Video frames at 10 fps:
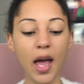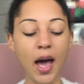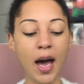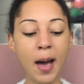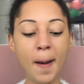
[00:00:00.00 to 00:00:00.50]

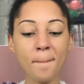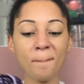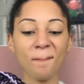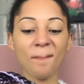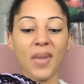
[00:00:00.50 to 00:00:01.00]

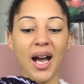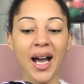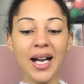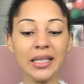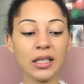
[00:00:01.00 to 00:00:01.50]
Um,
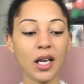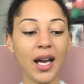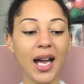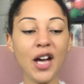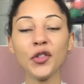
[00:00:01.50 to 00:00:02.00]
and
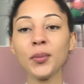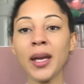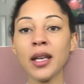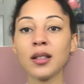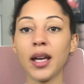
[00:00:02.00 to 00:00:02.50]
I have
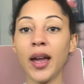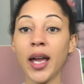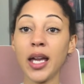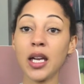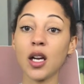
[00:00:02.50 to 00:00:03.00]
made
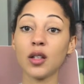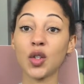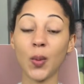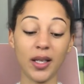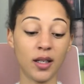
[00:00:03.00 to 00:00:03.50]
a
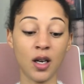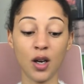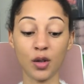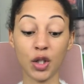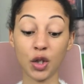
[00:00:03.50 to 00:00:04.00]
sweater
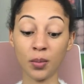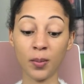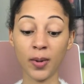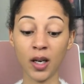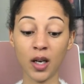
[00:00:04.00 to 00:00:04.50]
or a
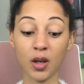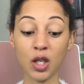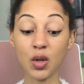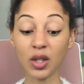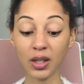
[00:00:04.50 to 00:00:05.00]
jumper
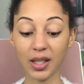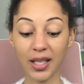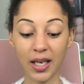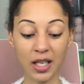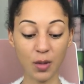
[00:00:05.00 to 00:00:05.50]
using this
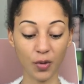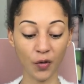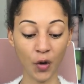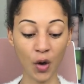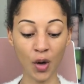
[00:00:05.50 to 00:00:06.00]
technique
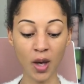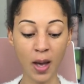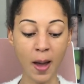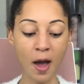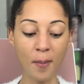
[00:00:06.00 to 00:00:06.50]
before,
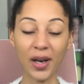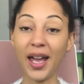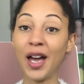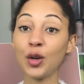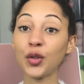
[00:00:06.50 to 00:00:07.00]
but I
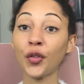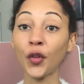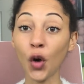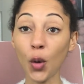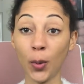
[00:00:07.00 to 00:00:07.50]
held
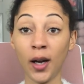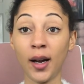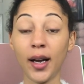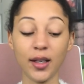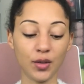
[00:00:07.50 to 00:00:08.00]
four
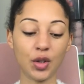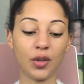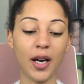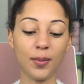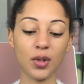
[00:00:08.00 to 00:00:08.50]
ply and
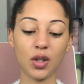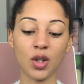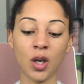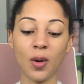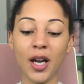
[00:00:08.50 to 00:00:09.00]
scraps.
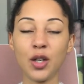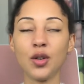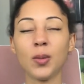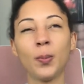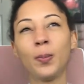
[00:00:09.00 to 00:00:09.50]
So I
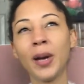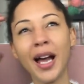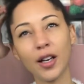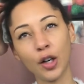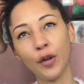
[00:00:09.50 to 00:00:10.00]
used
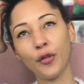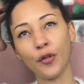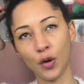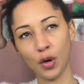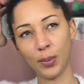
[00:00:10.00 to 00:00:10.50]
black
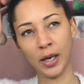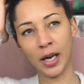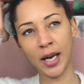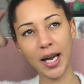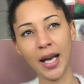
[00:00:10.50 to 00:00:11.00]
four
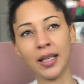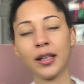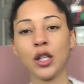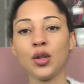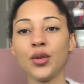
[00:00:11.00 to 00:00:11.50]
ply and then
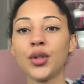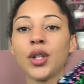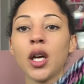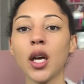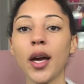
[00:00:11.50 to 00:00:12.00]
I used
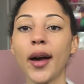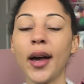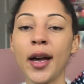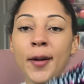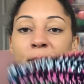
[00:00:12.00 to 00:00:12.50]

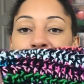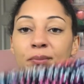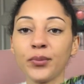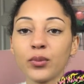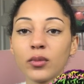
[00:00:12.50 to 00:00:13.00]

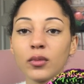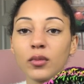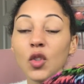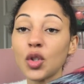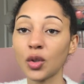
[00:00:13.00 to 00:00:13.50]
um,
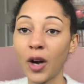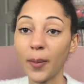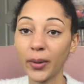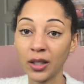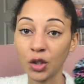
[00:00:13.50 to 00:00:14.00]

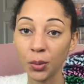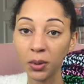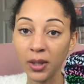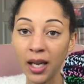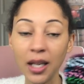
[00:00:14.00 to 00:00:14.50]
scrap in double
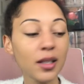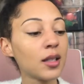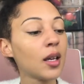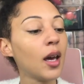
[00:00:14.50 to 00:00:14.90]
knit.